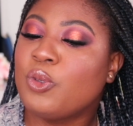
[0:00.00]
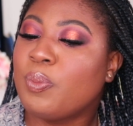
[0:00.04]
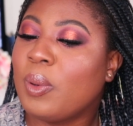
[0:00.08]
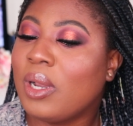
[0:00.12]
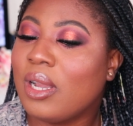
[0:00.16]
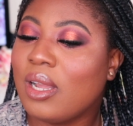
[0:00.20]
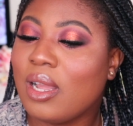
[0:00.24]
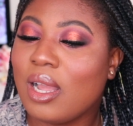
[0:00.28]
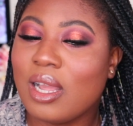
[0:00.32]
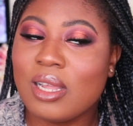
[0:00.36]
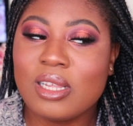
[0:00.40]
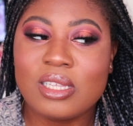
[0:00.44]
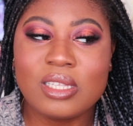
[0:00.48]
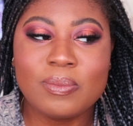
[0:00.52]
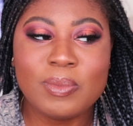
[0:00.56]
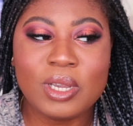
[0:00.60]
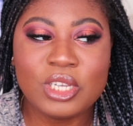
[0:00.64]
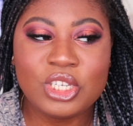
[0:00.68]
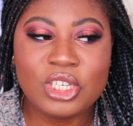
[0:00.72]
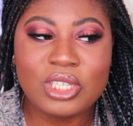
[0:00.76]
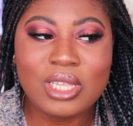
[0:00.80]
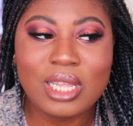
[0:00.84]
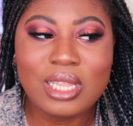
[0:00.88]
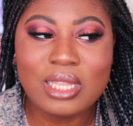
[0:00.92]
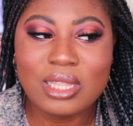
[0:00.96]
but as
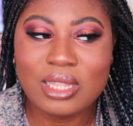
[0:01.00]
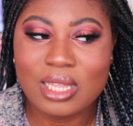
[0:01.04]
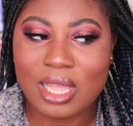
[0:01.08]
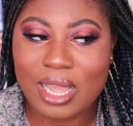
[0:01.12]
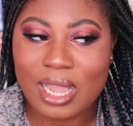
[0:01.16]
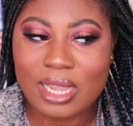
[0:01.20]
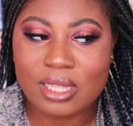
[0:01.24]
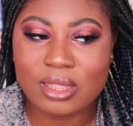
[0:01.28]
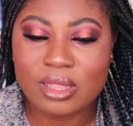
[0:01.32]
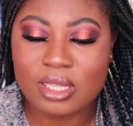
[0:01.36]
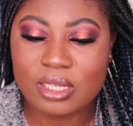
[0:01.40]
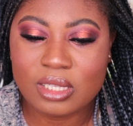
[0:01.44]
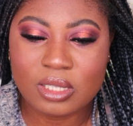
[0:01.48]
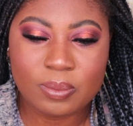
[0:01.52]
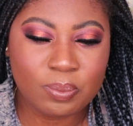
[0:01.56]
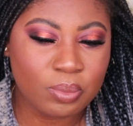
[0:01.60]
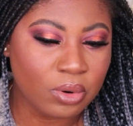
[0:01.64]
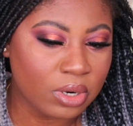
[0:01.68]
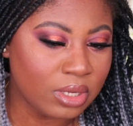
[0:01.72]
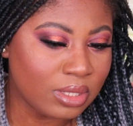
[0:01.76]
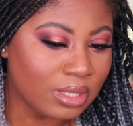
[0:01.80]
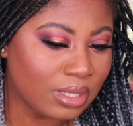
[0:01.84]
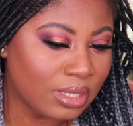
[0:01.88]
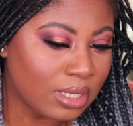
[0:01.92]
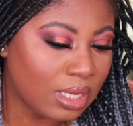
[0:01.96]
much as I like this
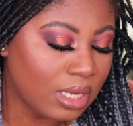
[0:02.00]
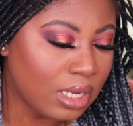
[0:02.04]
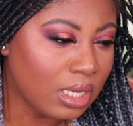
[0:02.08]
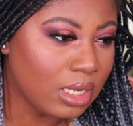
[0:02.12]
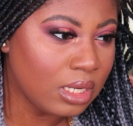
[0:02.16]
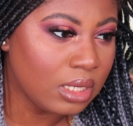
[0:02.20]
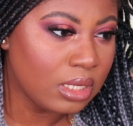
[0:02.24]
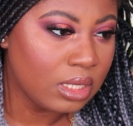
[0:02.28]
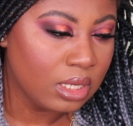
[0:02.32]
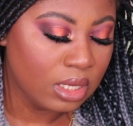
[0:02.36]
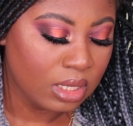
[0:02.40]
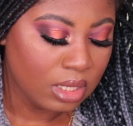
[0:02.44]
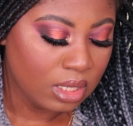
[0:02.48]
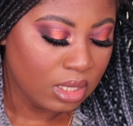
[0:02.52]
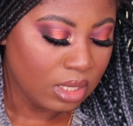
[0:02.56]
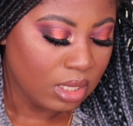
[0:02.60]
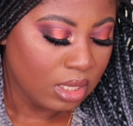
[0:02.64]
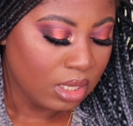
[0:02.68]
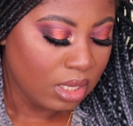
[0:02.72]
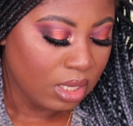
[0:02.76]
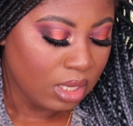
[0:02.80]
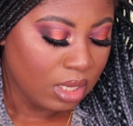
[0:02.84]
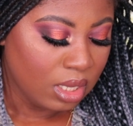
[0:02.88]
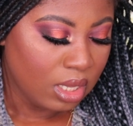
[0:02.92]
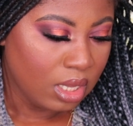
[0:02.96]
bronzer,
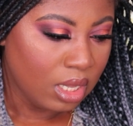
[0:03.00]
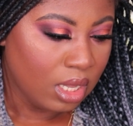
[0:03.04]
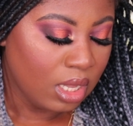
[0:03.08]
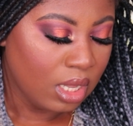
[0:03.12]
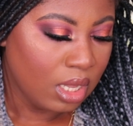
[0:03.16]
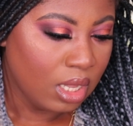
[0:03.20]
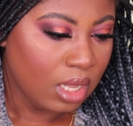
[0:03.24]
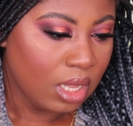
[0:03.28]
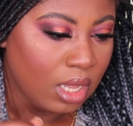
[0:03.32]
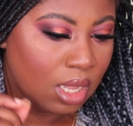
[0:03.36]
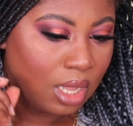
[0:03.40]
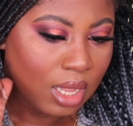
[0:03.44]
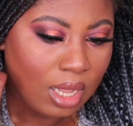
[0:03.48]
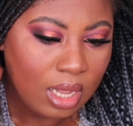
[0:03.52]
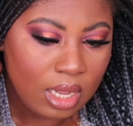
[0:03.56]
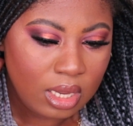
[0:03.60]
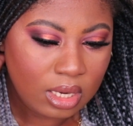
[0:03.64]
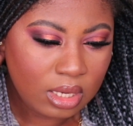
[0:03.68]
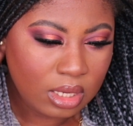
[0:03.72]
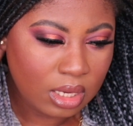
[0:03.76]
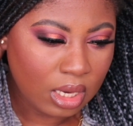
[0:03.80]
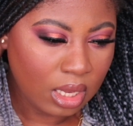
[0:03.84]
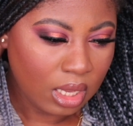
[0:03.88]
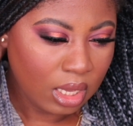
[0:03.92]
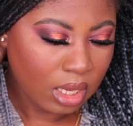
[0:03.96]
I
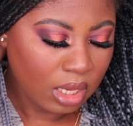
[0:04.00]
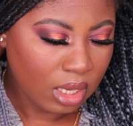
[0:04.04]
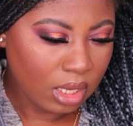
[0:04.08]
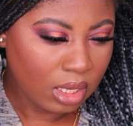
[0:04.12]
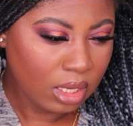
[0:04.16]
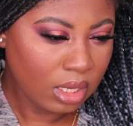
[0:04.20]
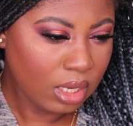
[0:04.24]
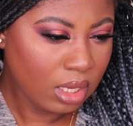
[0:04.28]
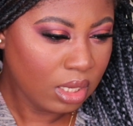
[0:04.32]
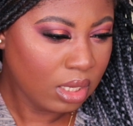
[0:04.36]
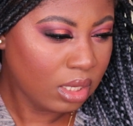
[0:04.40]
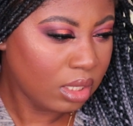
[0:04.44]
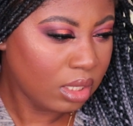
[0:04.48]
need